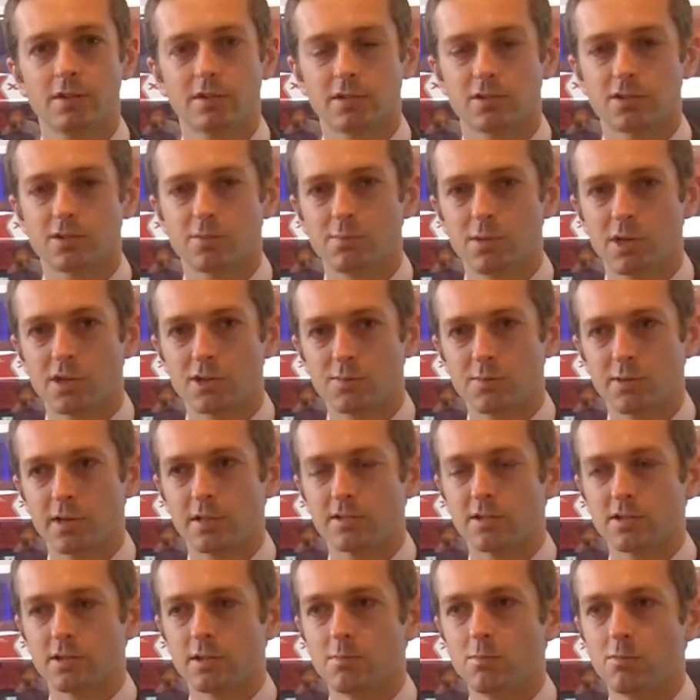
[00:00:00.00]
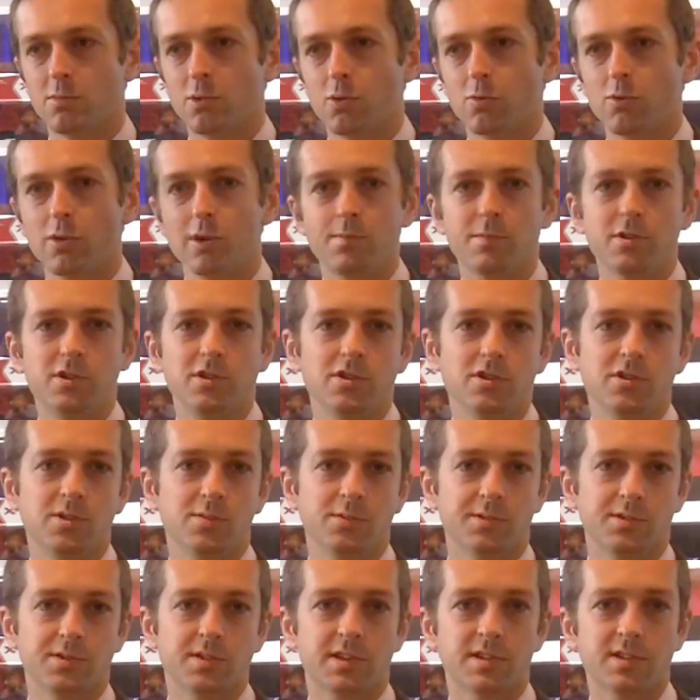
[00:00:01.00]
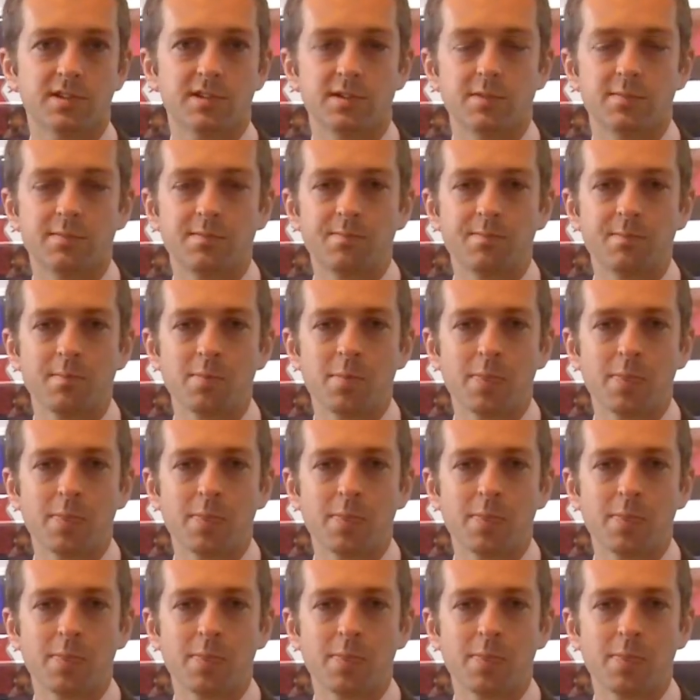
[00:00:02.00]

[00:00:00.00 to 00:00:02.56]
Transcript: So it's much better, more reproducible system.